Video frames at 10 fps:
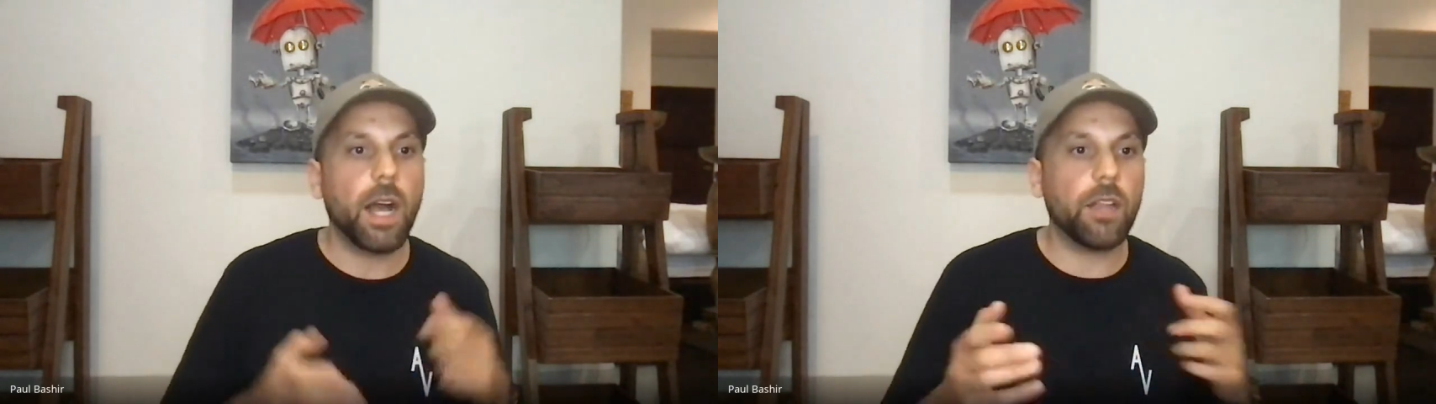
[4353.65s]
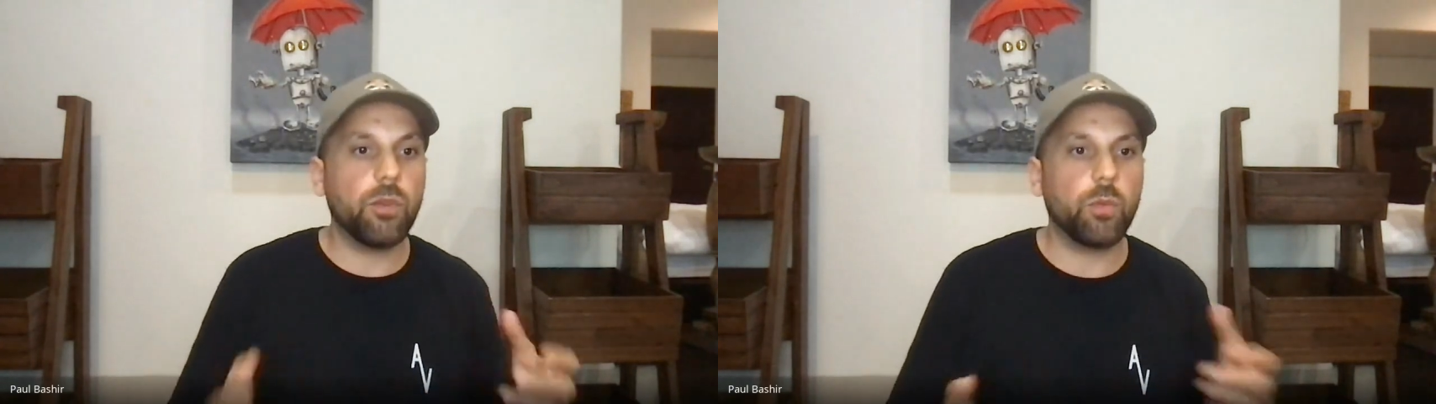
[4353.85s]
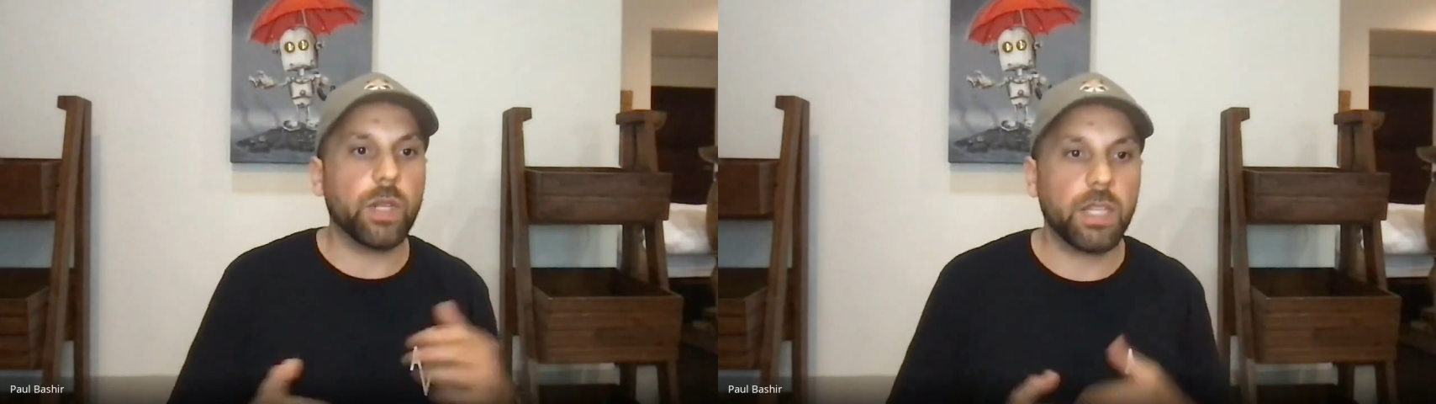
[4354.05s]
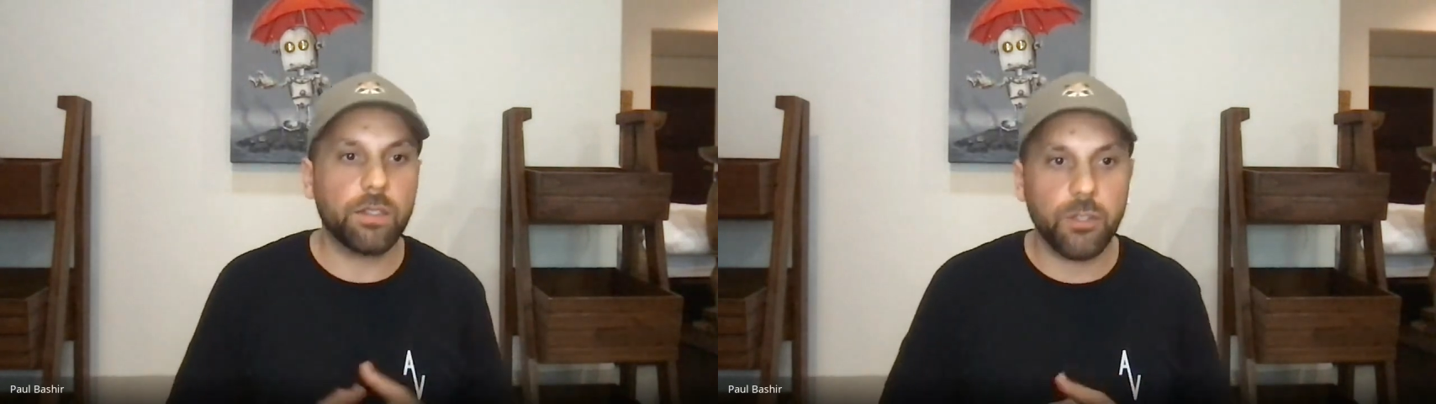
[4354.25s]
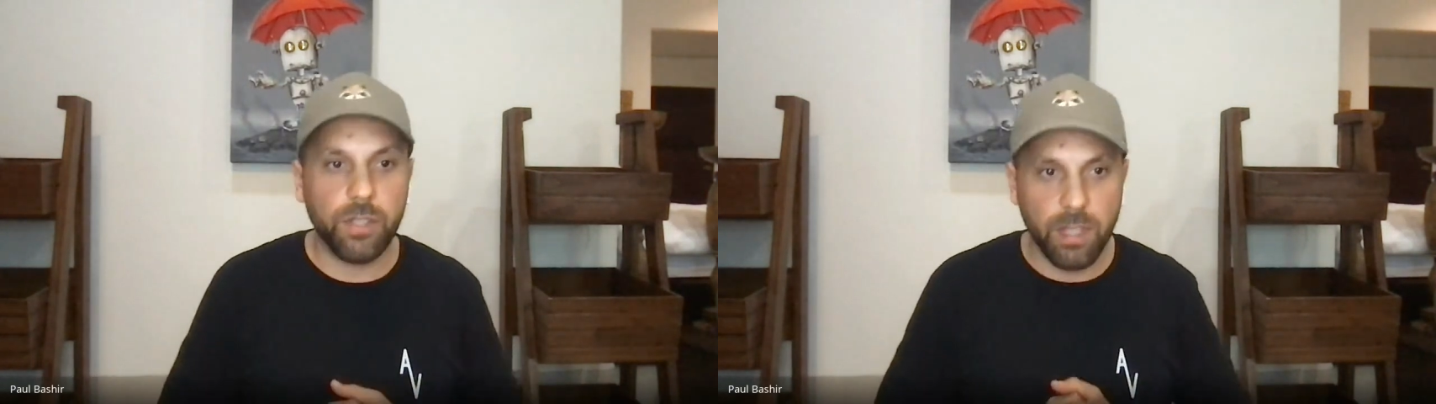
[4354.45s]
Are you
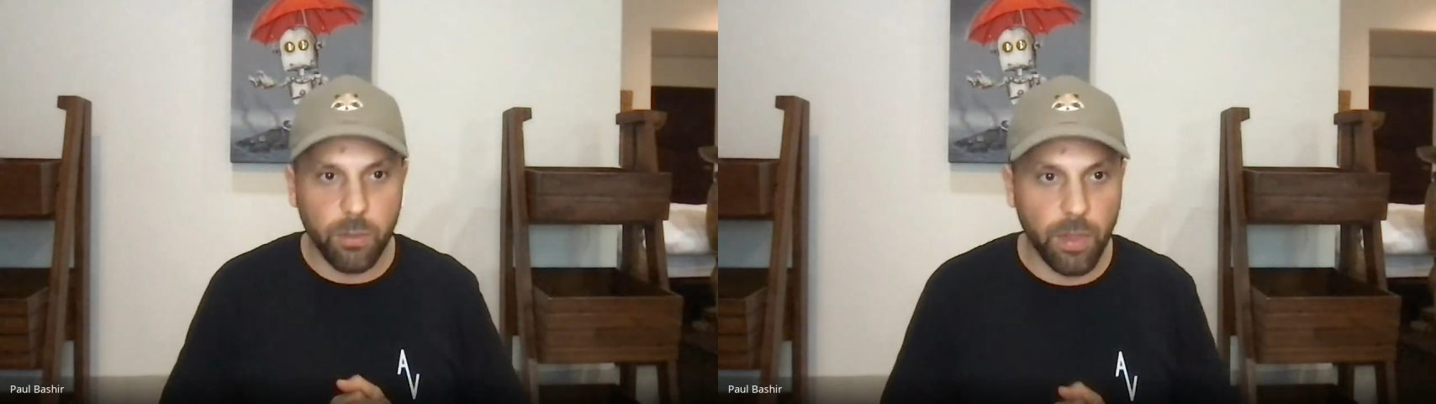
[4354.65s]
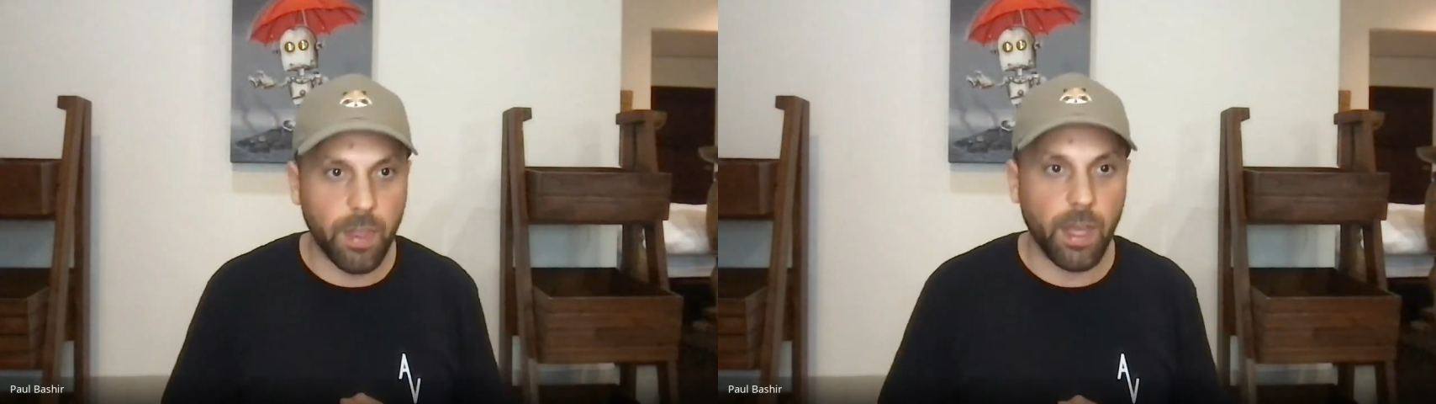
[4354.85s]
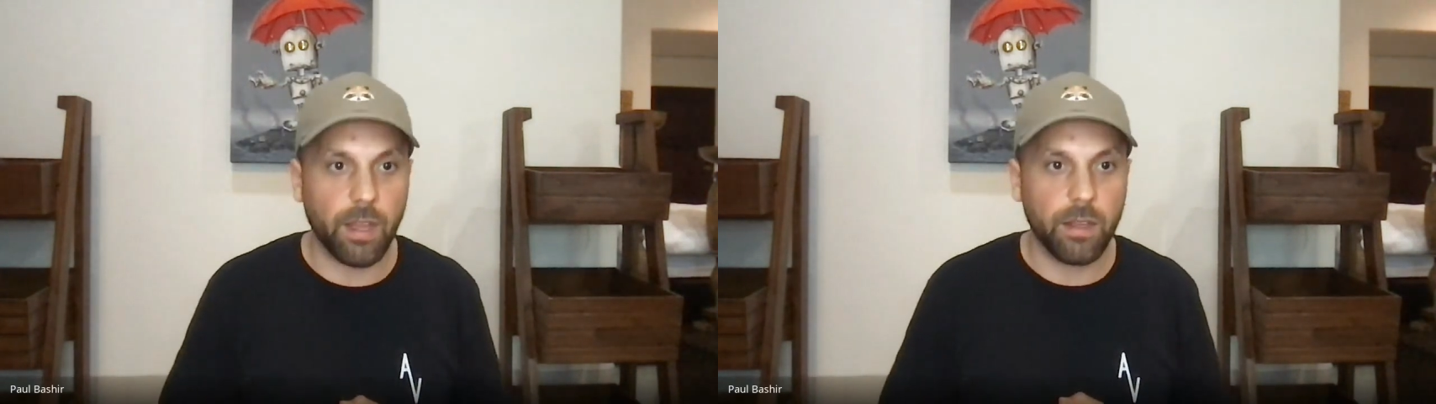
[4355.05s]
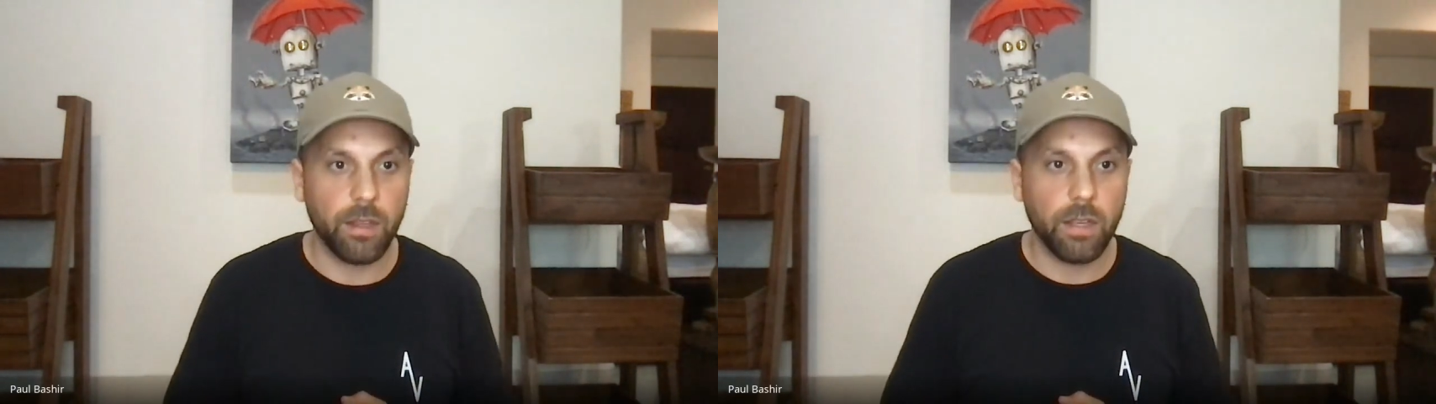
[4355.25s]
willing to deal with that?